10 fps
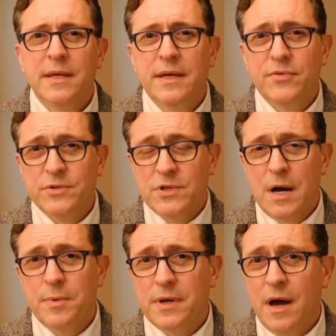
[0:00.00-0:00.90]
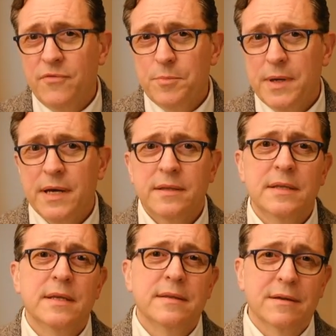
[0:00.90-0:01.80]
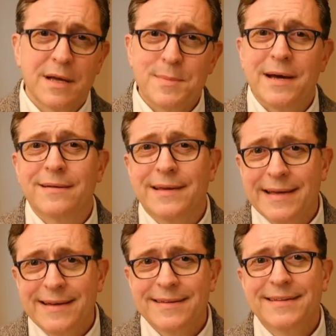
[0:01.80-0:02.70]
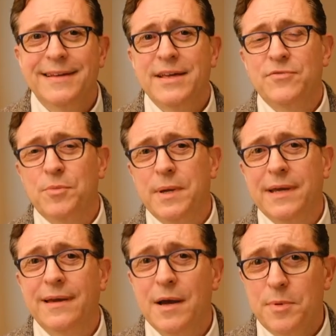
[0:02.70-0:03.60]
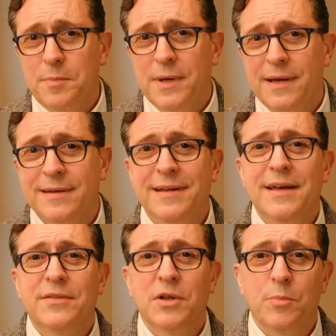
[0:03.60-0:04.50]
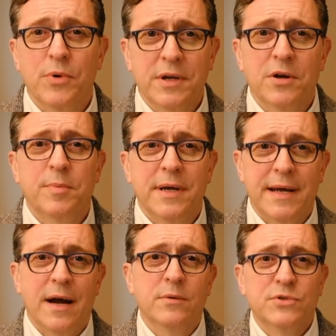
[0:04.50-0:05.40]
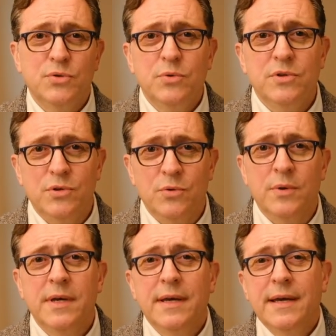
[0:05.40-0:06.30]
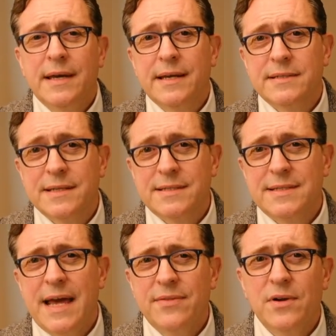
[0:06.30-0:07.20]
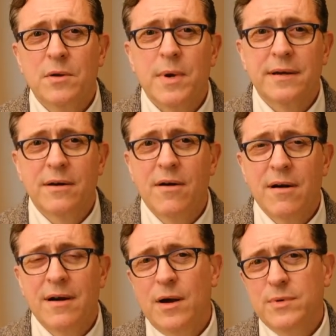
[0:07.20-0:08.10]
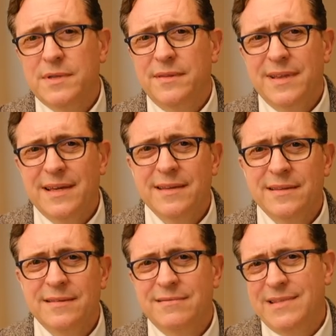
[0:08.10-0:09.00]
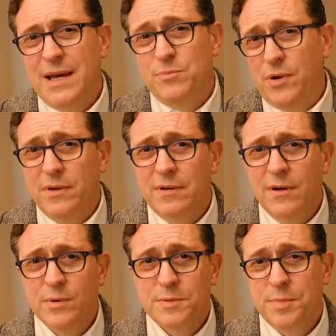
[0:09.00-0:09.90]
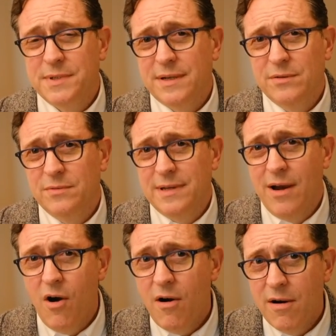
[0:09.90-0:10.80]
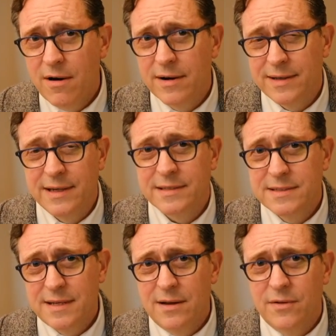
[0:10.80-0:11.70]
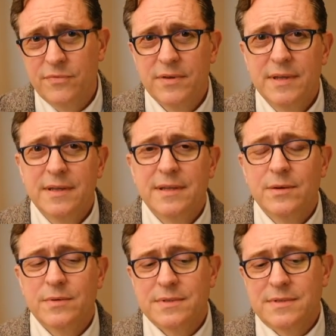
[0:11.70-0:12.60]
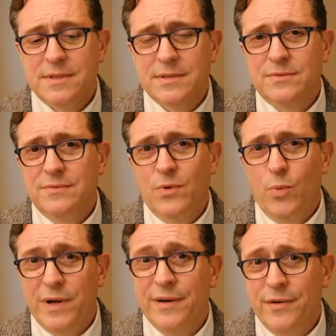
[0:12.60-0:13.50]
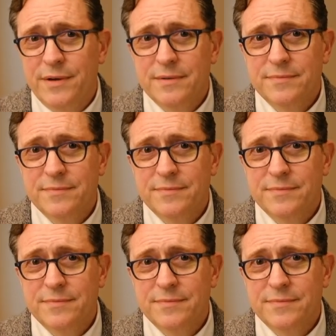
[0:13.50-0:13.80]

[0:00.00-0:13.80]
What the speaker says: If you're dropping off a pet, they'll come out and get it. If you're picking up a pet, they'll bring your pet out to you. And as I sat there in my car, I wasn't thinking that protocol was particularly hard in itself. It was just weird.